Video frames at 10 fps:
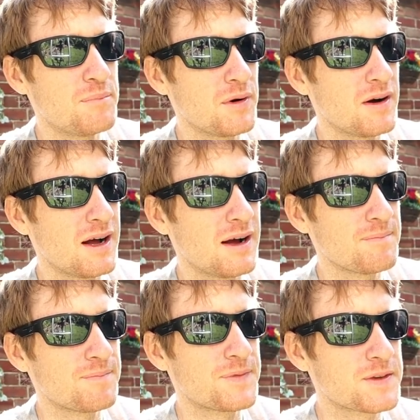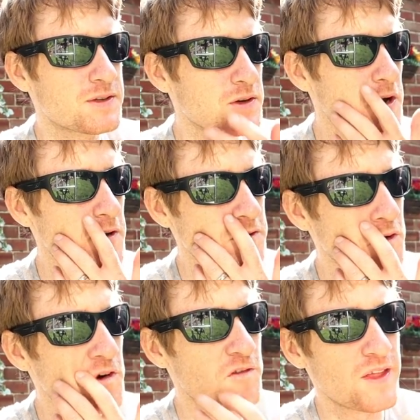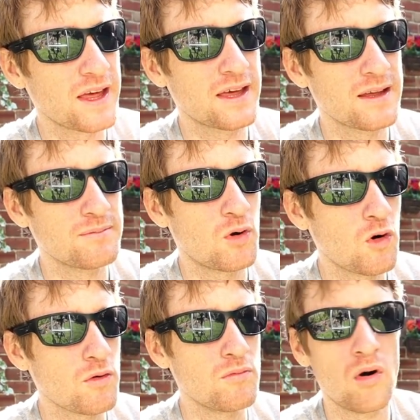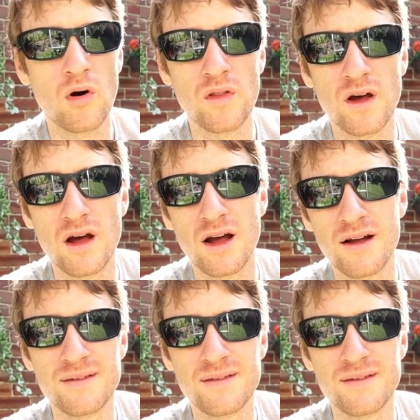But I'm sort of thinking more and more that